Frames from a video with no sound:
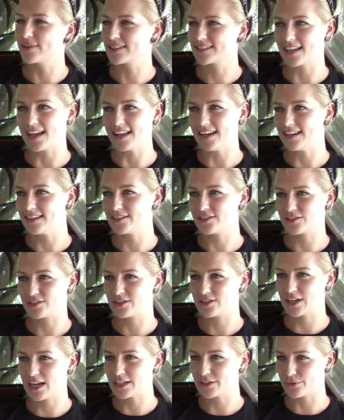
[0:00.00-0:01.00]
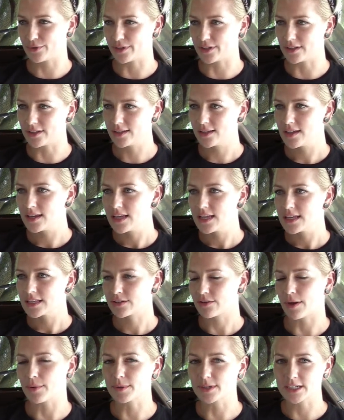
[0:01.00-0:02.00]
excited just to change oil.
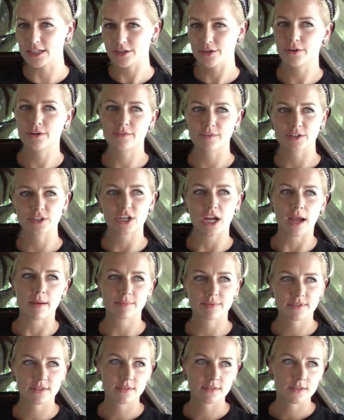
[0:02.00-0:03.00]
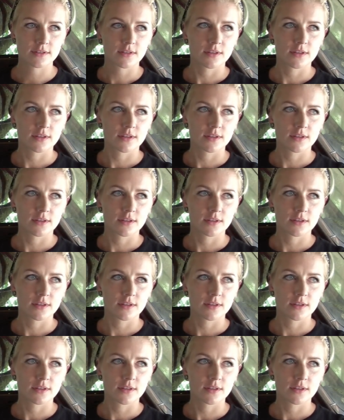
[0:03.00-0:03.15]
So I worked at 2 different shops.